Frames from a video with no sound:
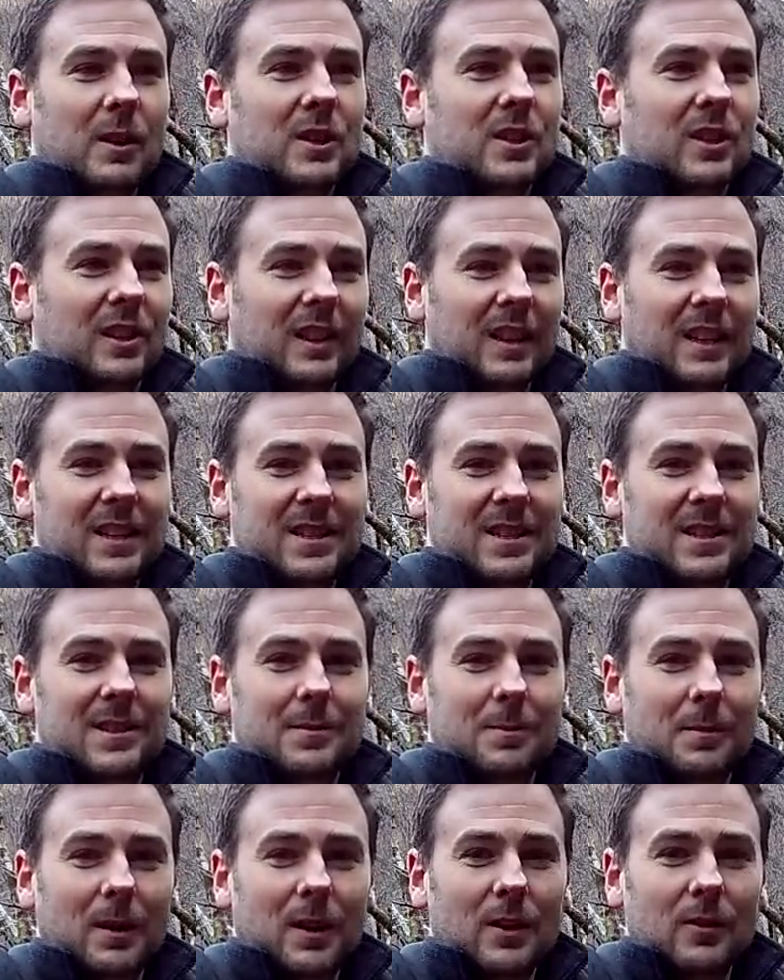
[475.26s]
I'd listened to
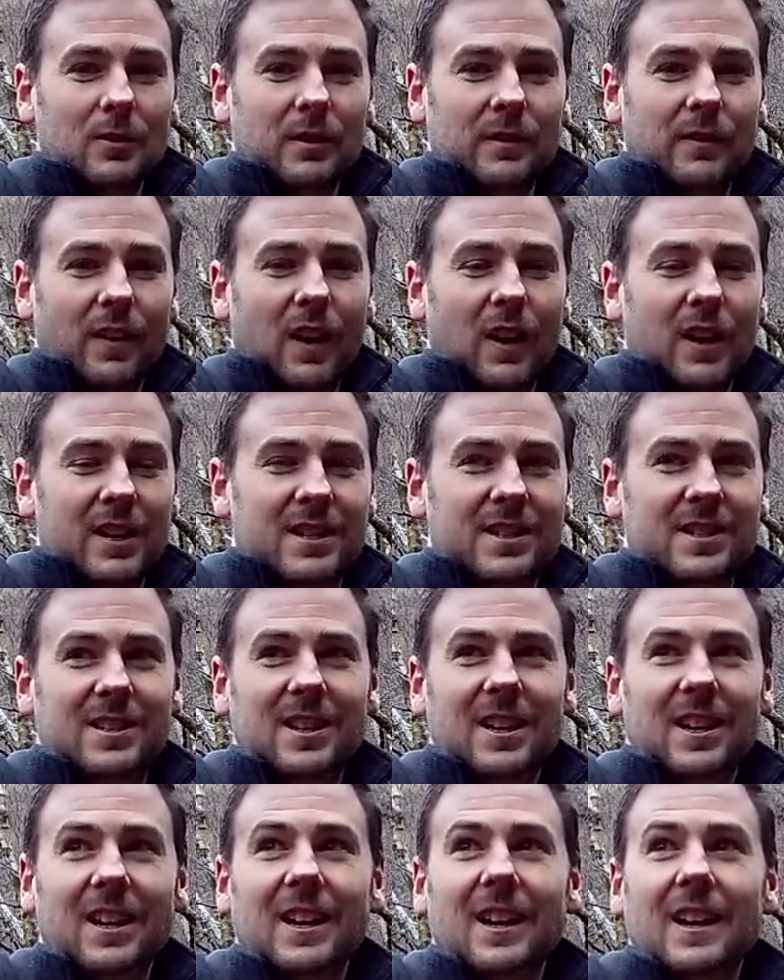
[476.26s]
my own advice.
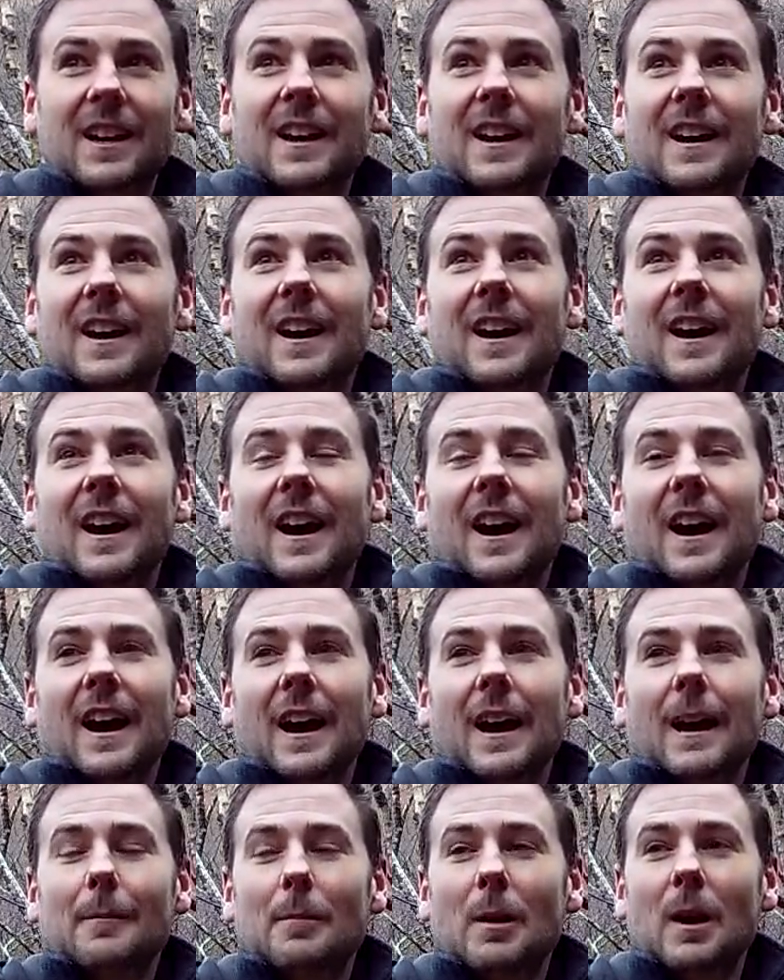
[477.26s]

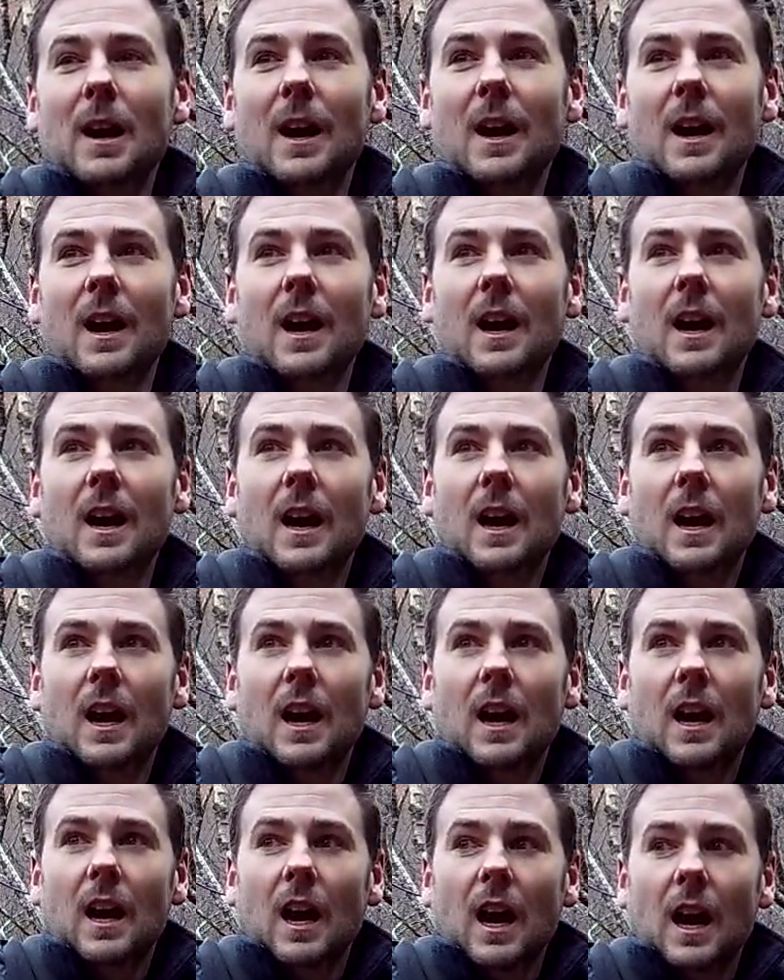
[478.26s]

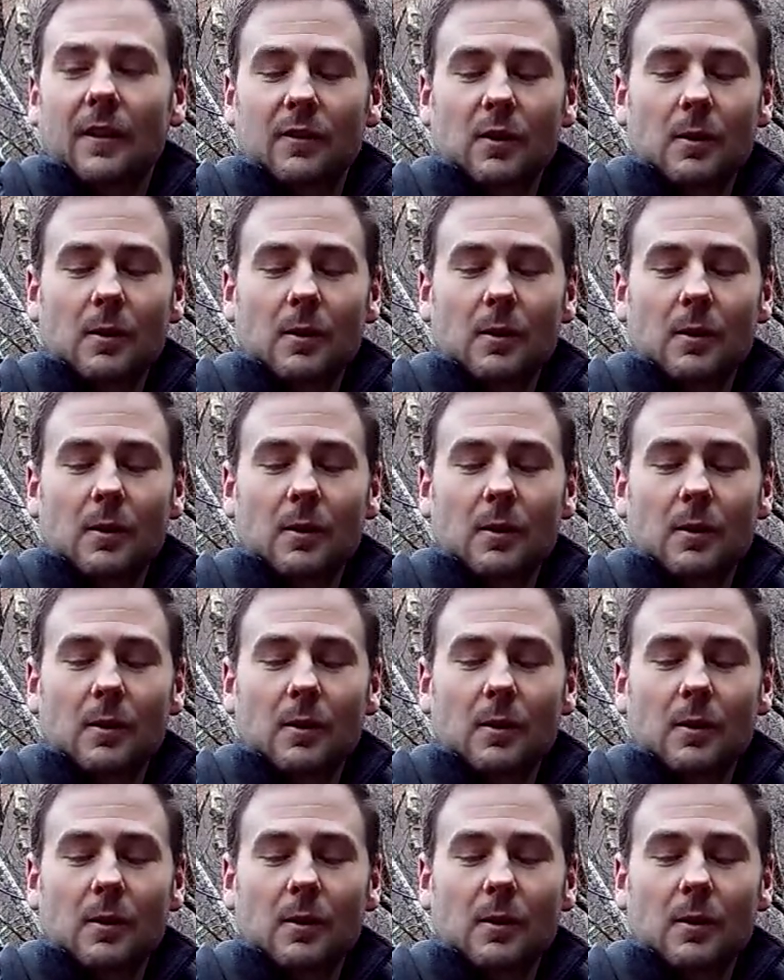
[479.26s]
I've